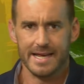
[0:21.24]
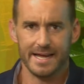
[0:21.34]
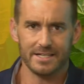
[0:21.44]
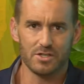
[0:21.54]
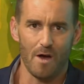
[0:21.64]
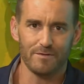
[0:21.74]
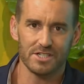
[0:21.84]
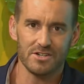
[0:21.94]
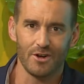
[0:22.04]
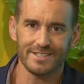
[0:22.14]
Yet it's
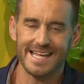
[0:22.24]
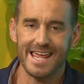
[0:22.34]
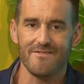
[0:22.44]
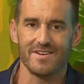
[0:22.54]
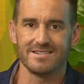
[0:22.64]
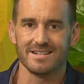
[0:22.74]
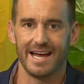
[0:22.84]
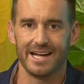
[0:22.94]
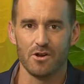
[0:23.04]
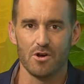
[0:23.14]
often not even
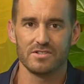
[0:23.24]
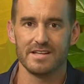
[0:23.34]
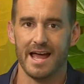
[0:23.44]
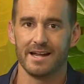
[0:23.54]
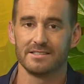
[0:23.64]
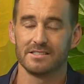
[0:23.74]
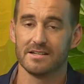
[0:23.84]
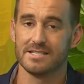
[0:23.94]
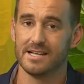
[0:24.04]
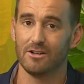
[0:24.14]
diagnosed and
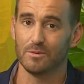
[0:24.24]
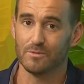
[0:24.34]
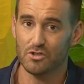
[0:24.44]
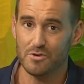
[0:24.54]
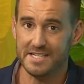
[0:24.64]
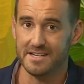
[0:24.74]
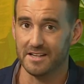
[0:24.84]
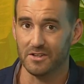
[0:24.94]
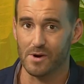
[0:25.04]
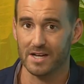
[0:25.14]
seldom
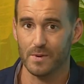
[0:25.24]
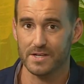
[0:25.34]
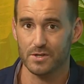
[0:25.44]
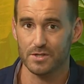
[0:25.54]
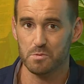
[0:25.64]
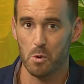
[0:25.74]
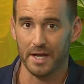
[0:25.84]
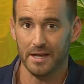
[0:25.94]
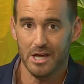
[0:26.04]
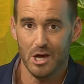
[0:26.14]
treated in the right way. So this
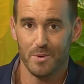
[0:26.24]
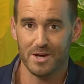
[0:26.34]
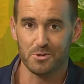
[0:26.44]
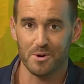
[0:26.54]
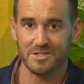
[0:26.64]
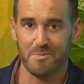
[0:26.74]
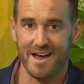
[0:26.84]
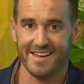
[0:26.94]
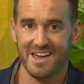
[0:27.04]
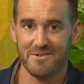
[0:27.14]
morning, we are joined
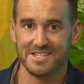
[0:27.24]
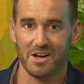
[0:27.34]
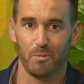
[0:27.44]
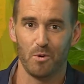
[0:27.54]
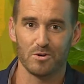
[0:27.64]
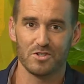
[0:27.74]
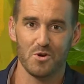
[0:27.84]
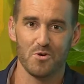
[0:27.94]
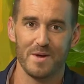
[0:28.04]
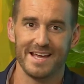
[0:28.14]
by Kerry
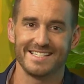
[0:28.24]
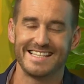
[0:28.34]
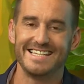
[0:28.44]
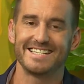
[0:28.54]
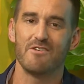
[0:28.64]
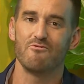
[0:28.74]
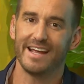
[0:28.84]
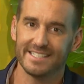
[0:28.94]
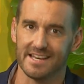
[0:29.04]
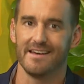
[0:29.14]
Delport, who is the
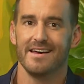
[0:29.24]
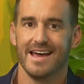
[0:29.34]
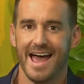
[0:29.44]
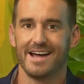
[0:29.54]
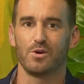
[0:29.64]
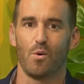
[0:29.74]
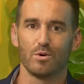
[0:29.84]
director at